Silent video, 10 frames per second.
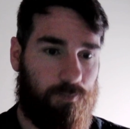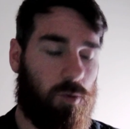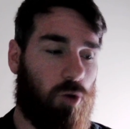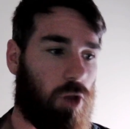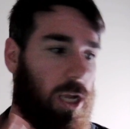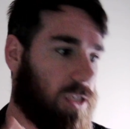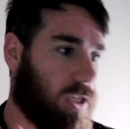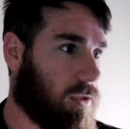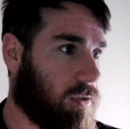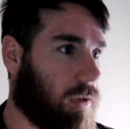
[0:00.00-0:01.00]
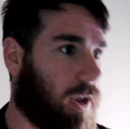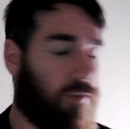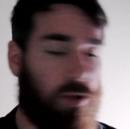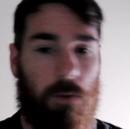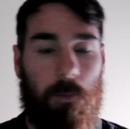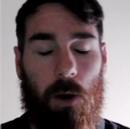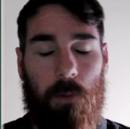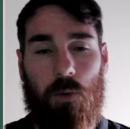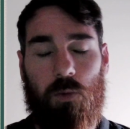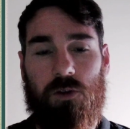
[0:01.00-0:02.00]
unless the Everton pop
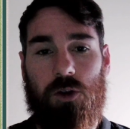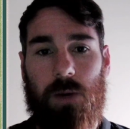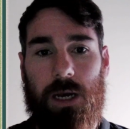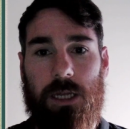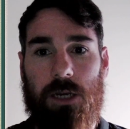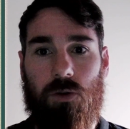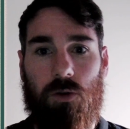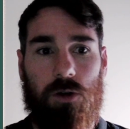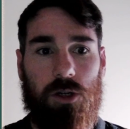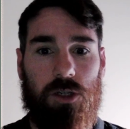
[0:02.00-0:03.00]
up with 2 early corners,